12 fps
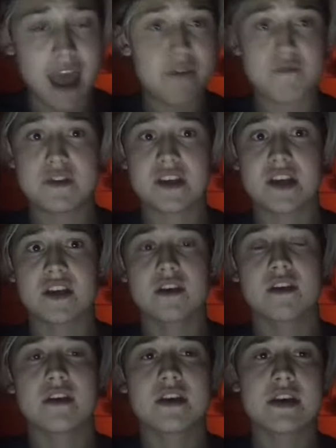Everything.
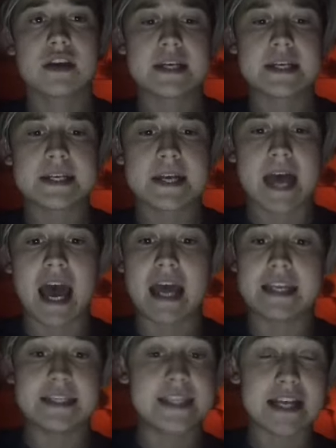
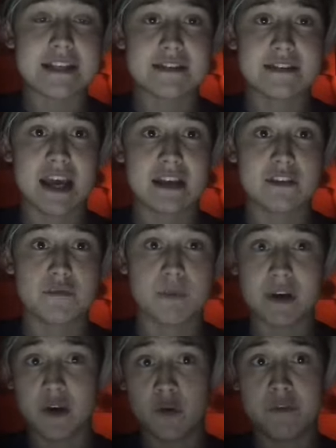And that's the end of
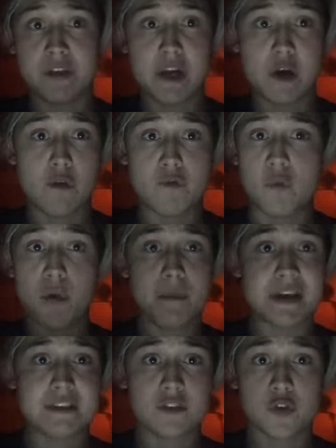my little video of what
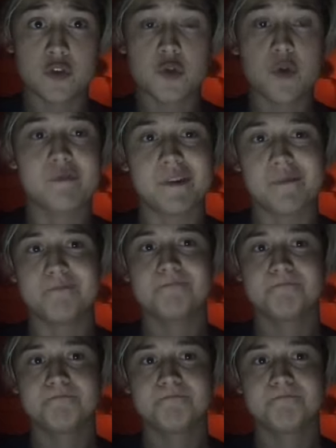makes a good short film.